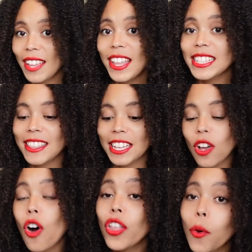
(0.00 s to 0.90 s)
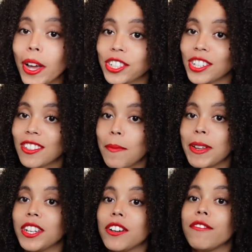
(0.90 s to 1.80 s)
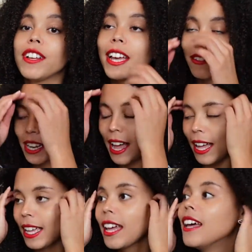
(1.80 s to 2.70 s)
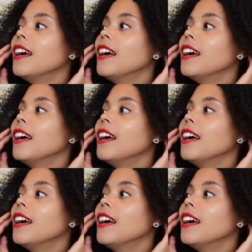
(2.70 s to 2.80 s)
That's it. That's all the questions in the mid-year freakout tag.